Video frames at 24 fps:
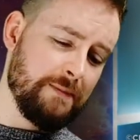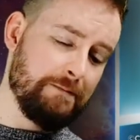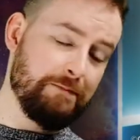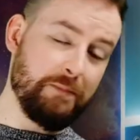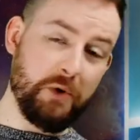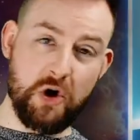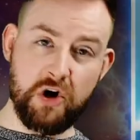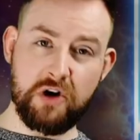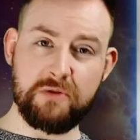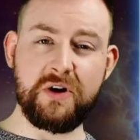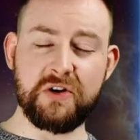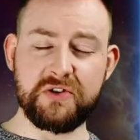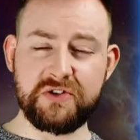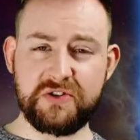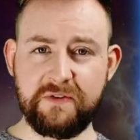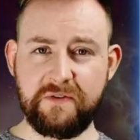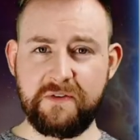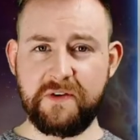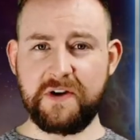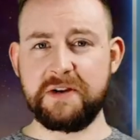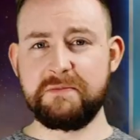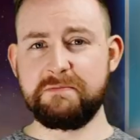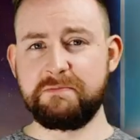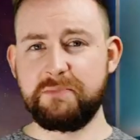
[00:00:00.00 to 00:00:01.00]
Burnham goes to
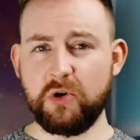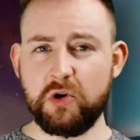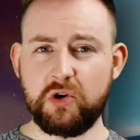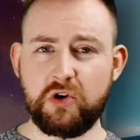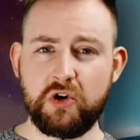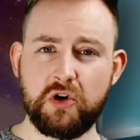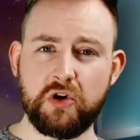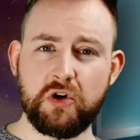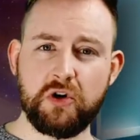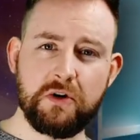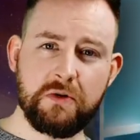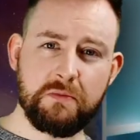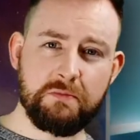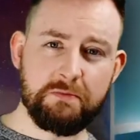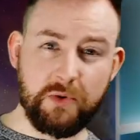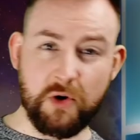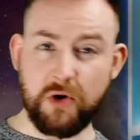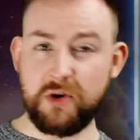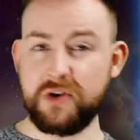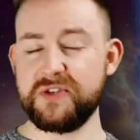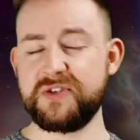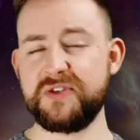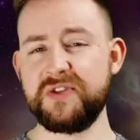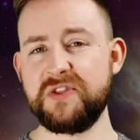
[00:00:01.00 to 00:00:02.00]
find Book.
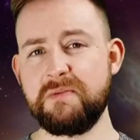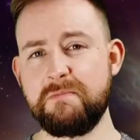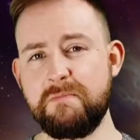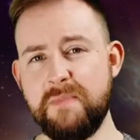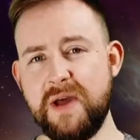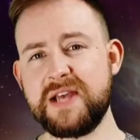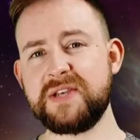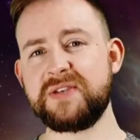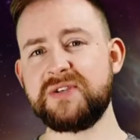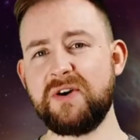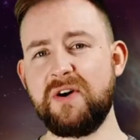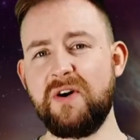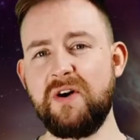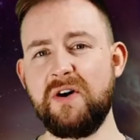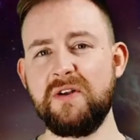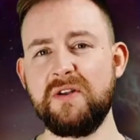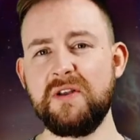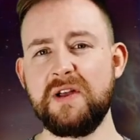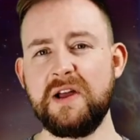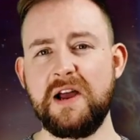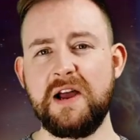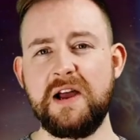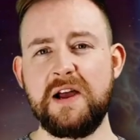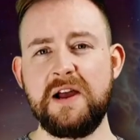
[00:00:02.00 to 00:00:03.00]
Book is in the mess
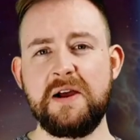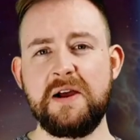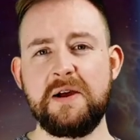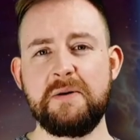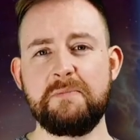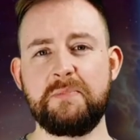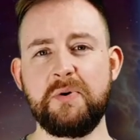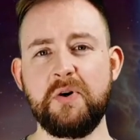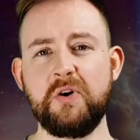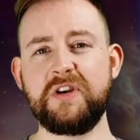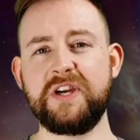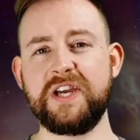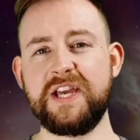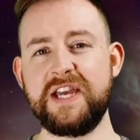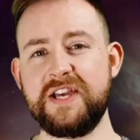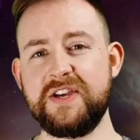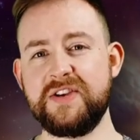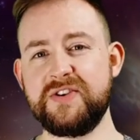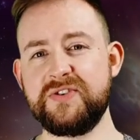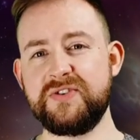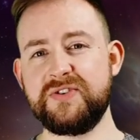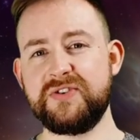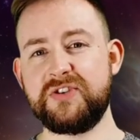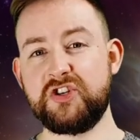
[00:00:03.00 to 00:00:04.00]
hall. Book
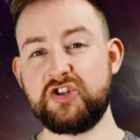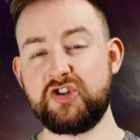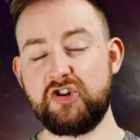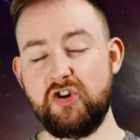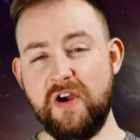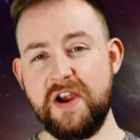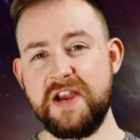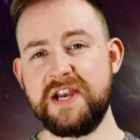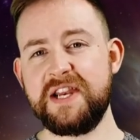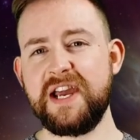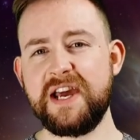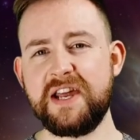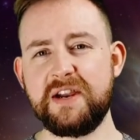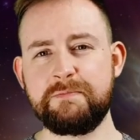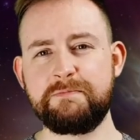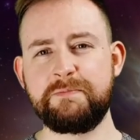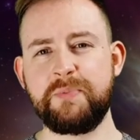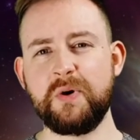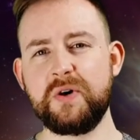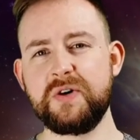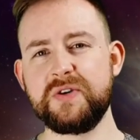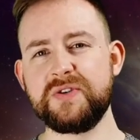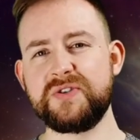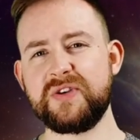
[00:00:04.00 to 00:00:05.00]
is trying to get a
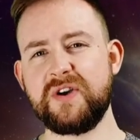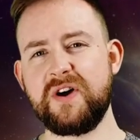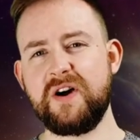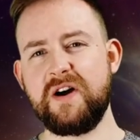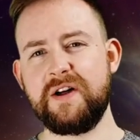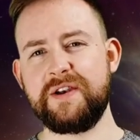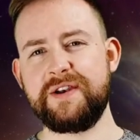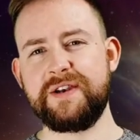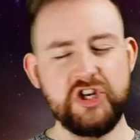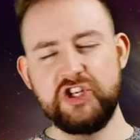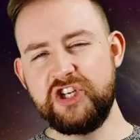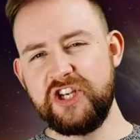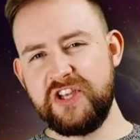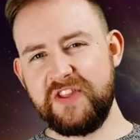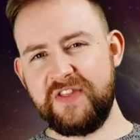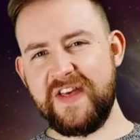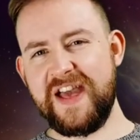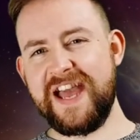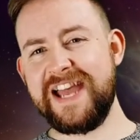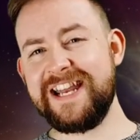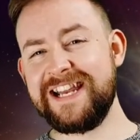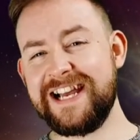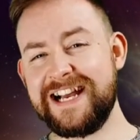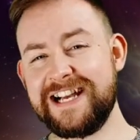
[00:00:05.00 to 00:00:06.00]
buzz on. She
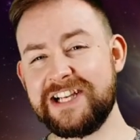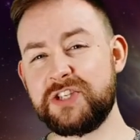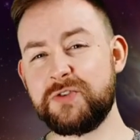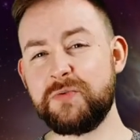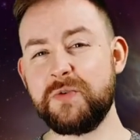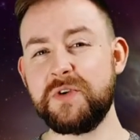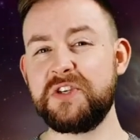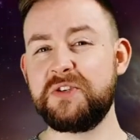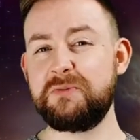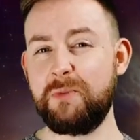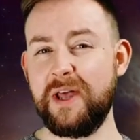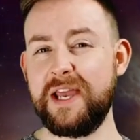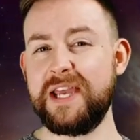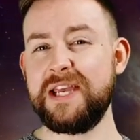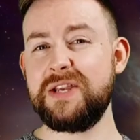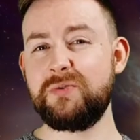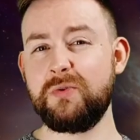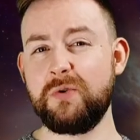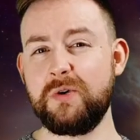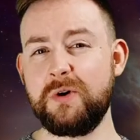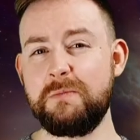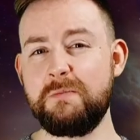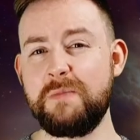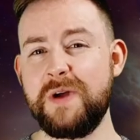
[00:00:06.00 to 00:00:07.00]
then has to explain
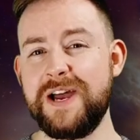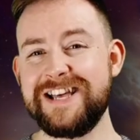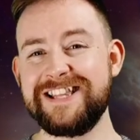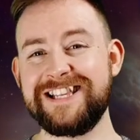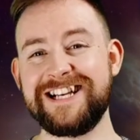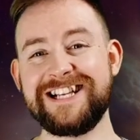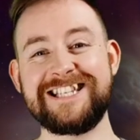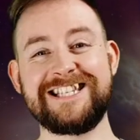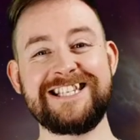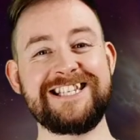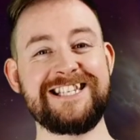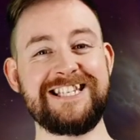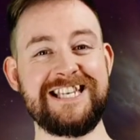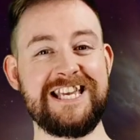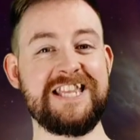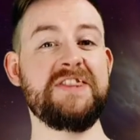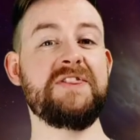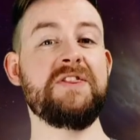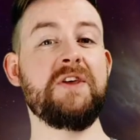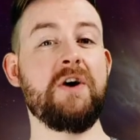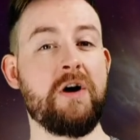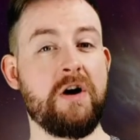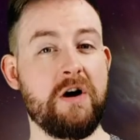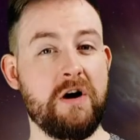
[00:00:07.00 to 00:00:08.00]
to him that
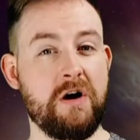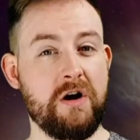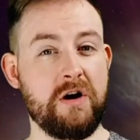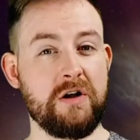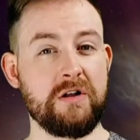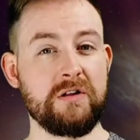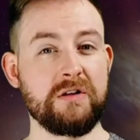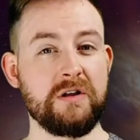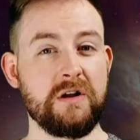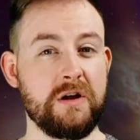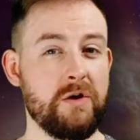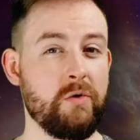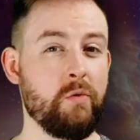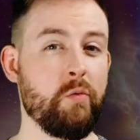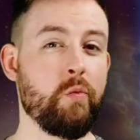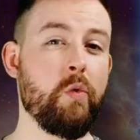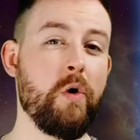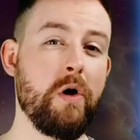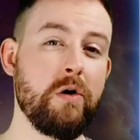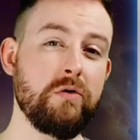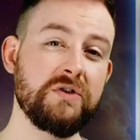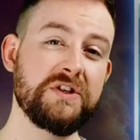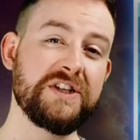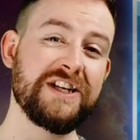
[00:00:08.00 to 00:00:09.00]
synthahol
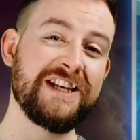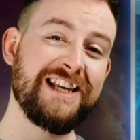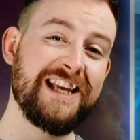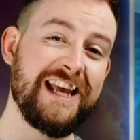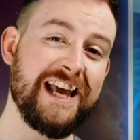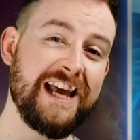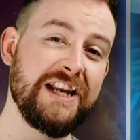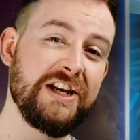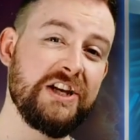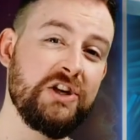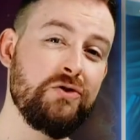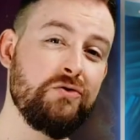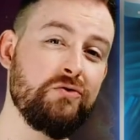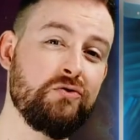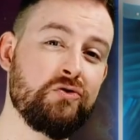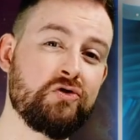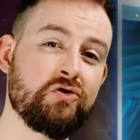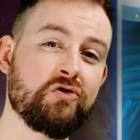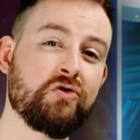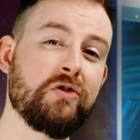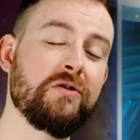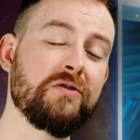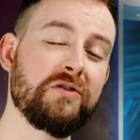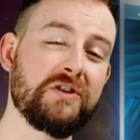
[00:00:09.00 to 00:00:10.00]
won't get you
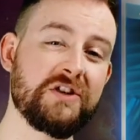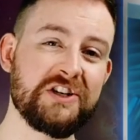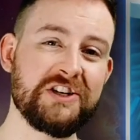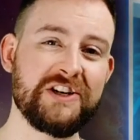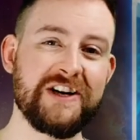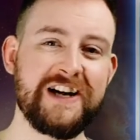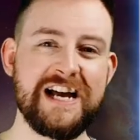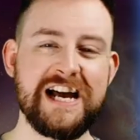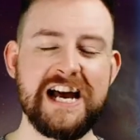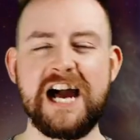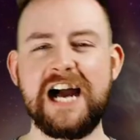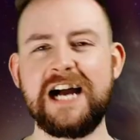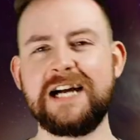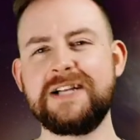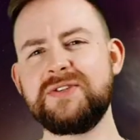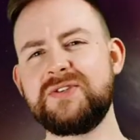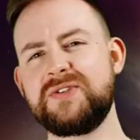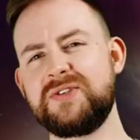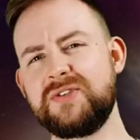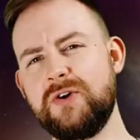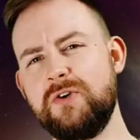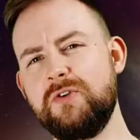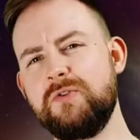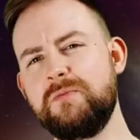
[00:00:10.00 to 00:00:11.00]
drunk. And
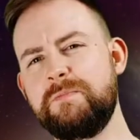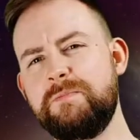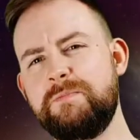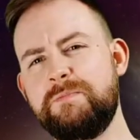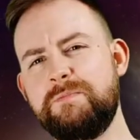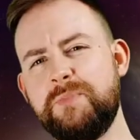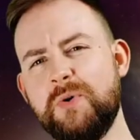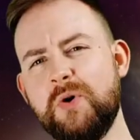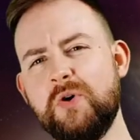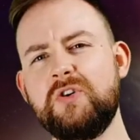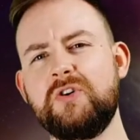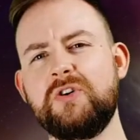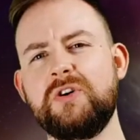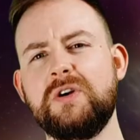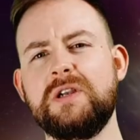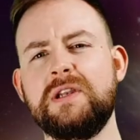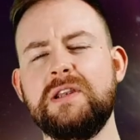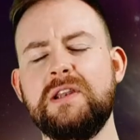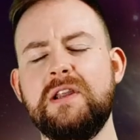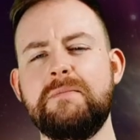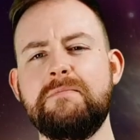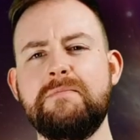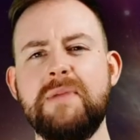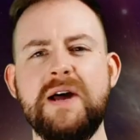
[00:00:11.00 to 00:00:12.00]
so Book
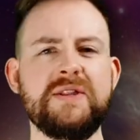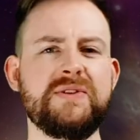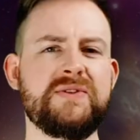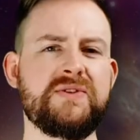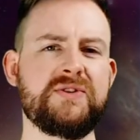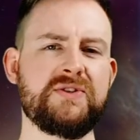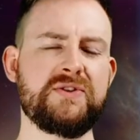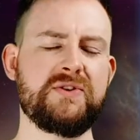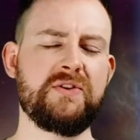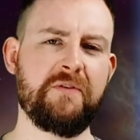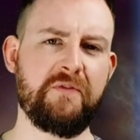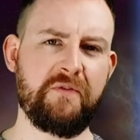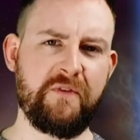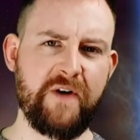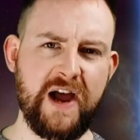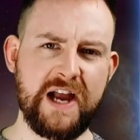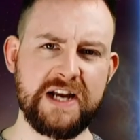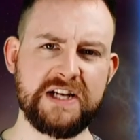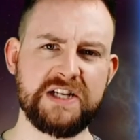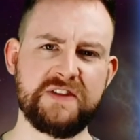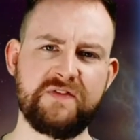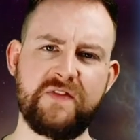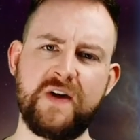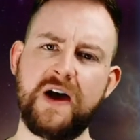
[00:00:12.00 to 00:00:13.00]
laments the
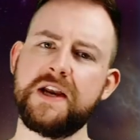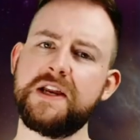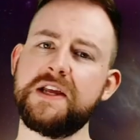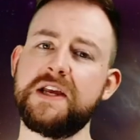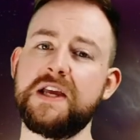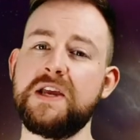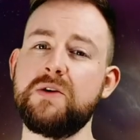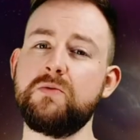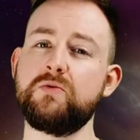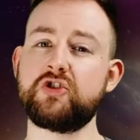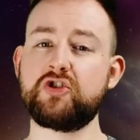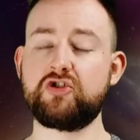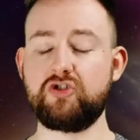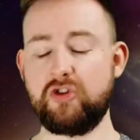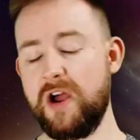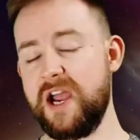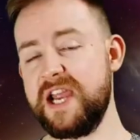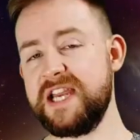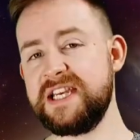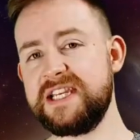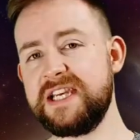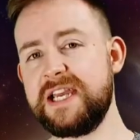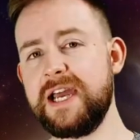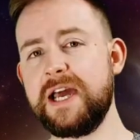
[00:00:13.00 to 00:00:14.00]
fact that he was
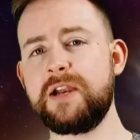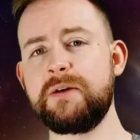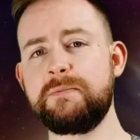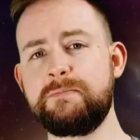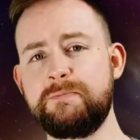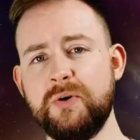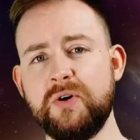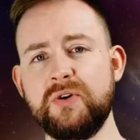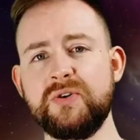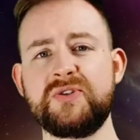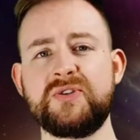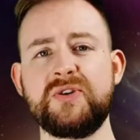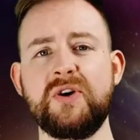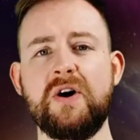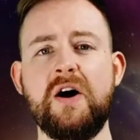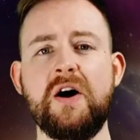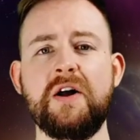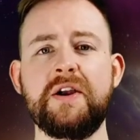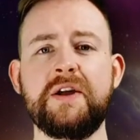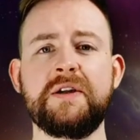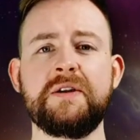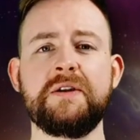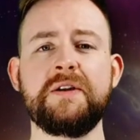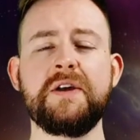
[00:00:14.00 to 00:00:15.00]
trying to get a buzz
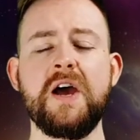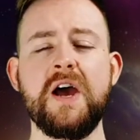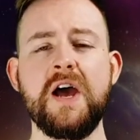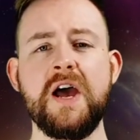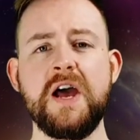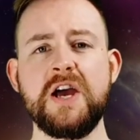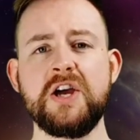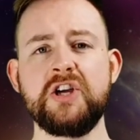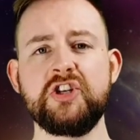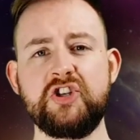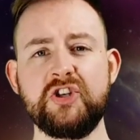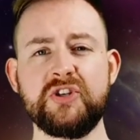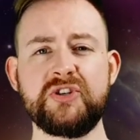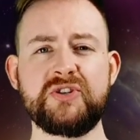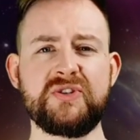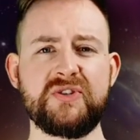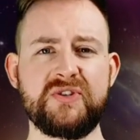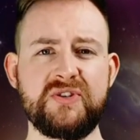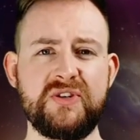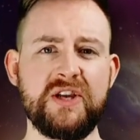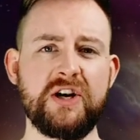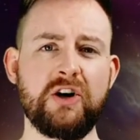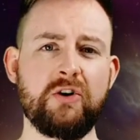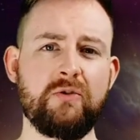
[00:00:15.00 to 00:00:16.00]
on and just
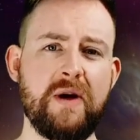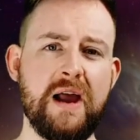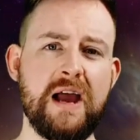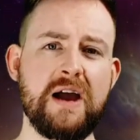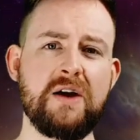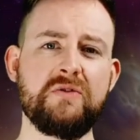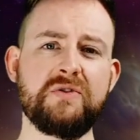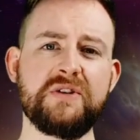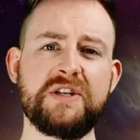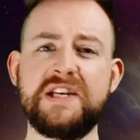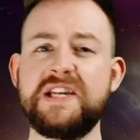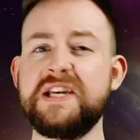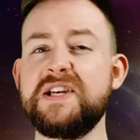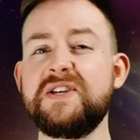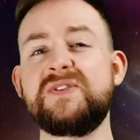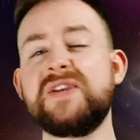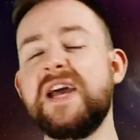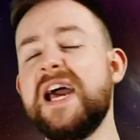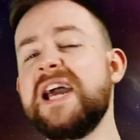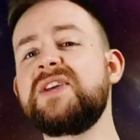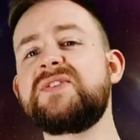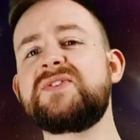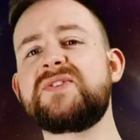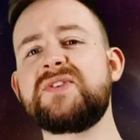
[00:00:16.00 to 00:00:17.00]
sit around in his
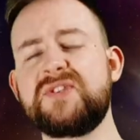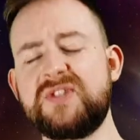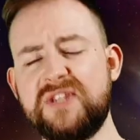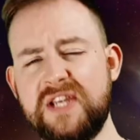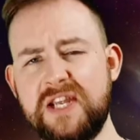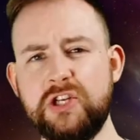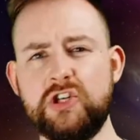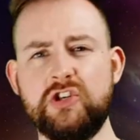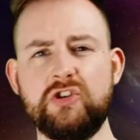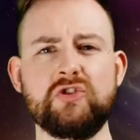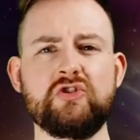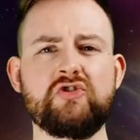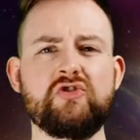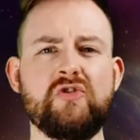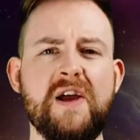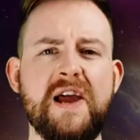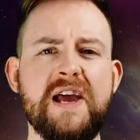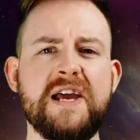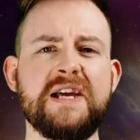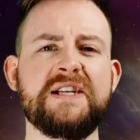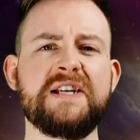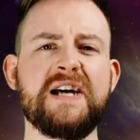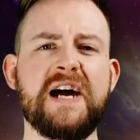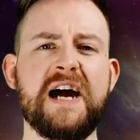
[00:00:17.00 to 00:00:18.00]
existential
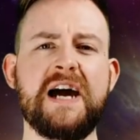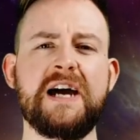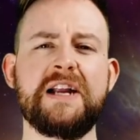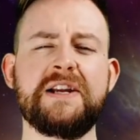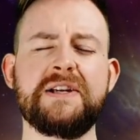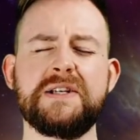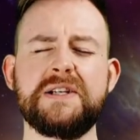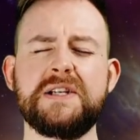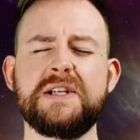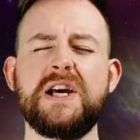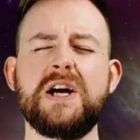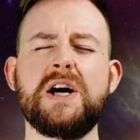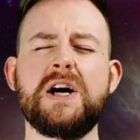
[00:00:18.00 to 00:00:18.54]
dread, and